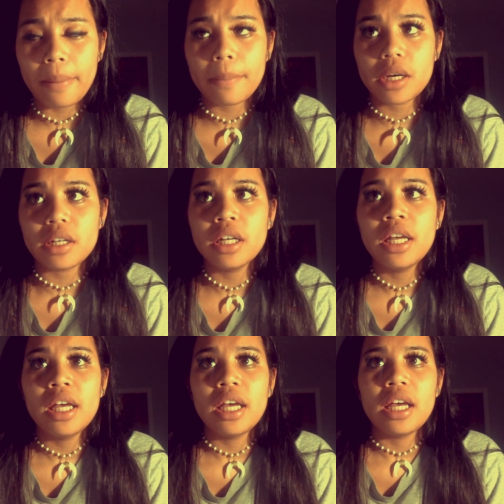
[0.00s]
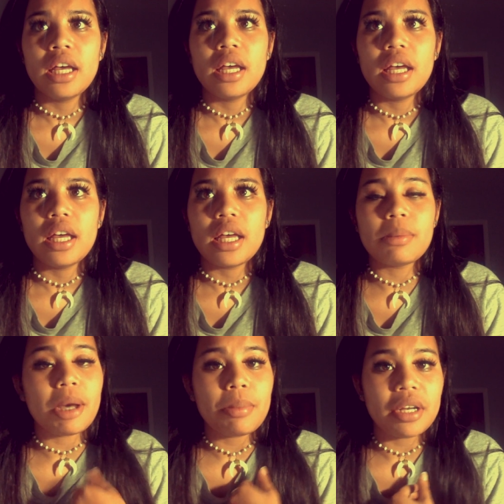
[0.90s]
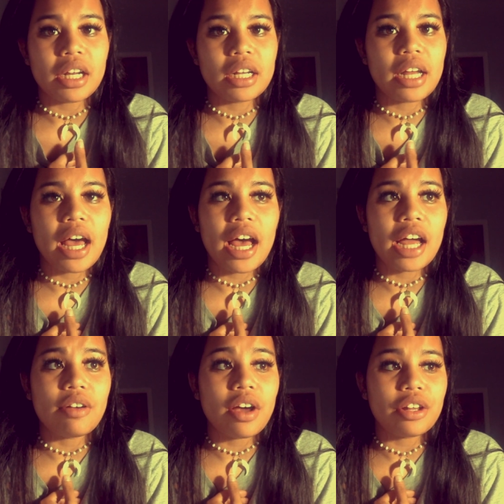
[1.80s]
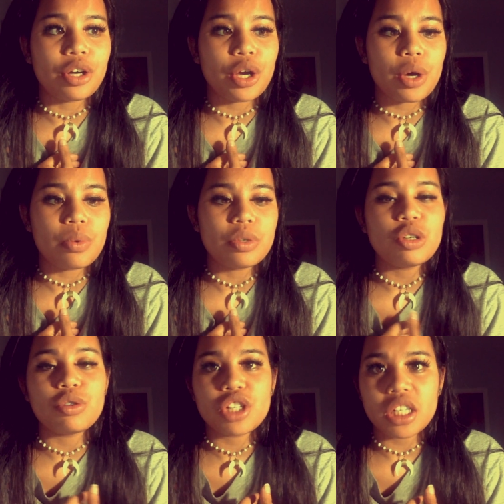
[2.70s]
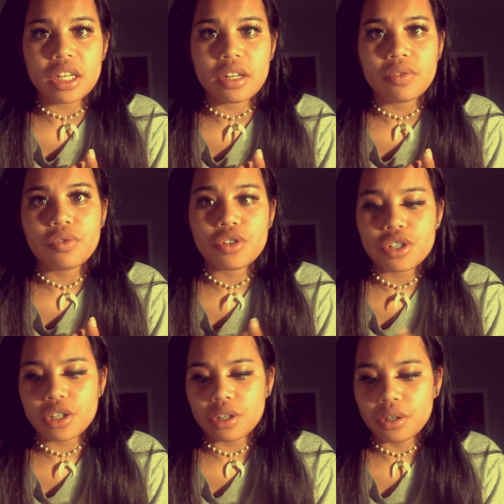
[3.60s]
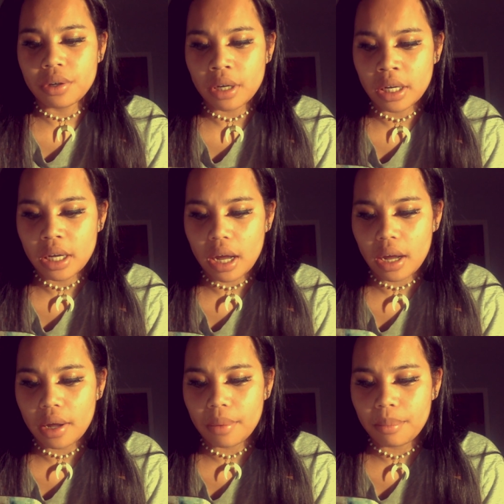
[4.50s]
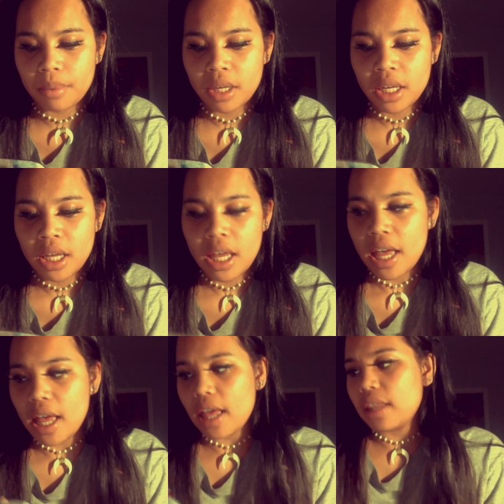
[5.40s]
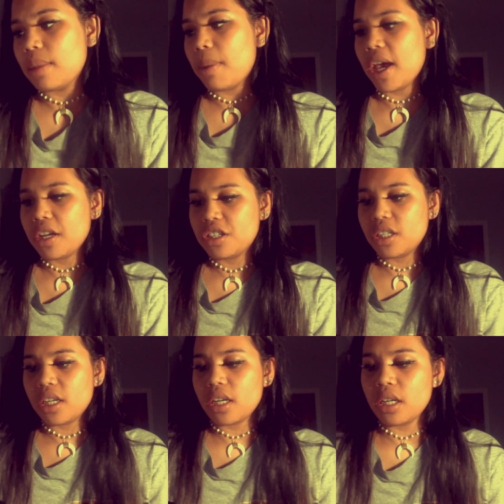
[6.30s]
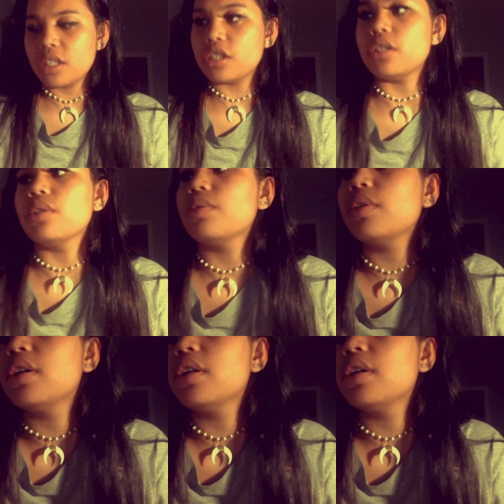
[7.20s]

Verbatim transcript: But in my opinion, I rather go to Shein for sure. Um, and the packaging, so